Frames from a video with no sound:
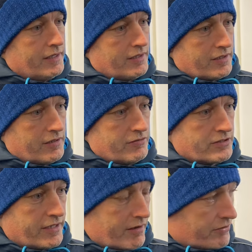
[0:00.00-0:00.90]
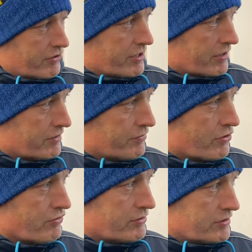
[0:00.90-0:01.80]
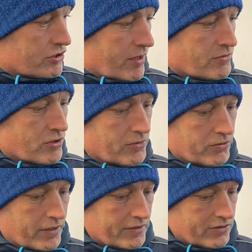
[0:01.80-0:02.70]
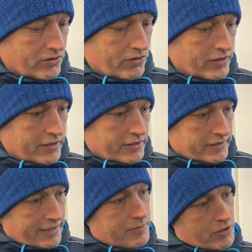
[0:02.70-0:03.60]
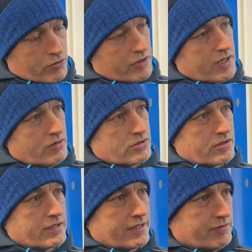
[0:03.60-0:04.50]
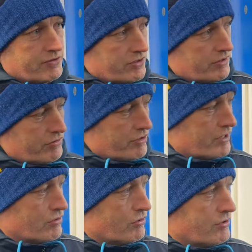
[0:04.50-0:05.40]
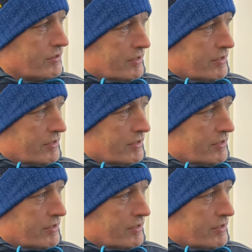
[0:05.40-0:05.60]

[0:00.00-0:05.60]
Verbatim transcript: and they obviously have their eye on the first round of the championship as well so that'll be a good encounter to give us all a really good